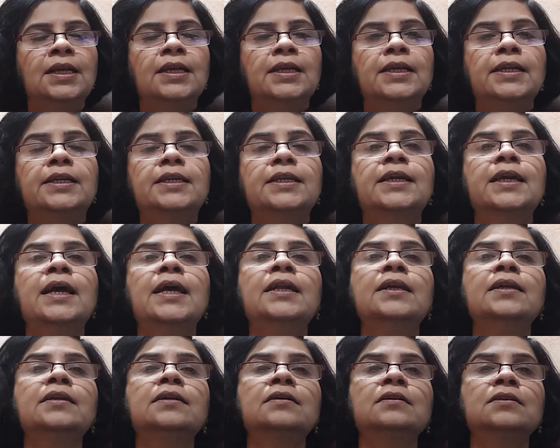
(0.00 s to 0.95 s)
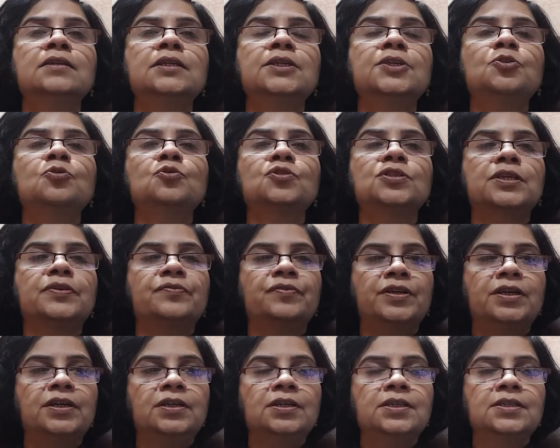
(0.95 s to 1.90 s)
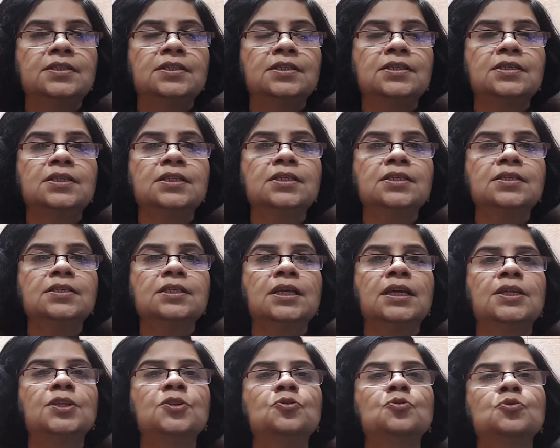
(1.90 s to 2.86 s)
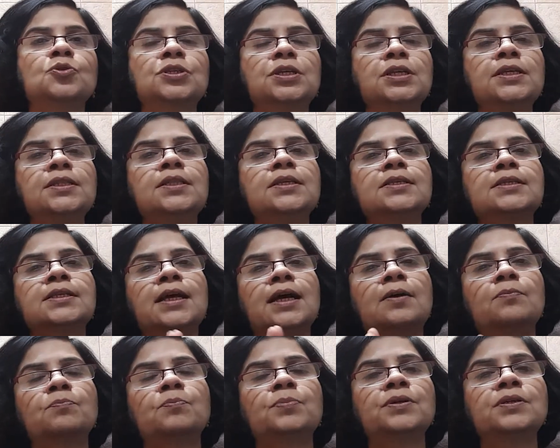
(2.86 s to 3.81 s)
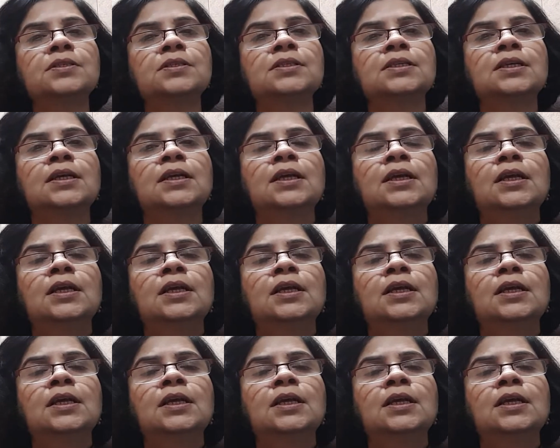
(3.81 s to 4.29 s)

It can turn into severe diseases, and usually this happens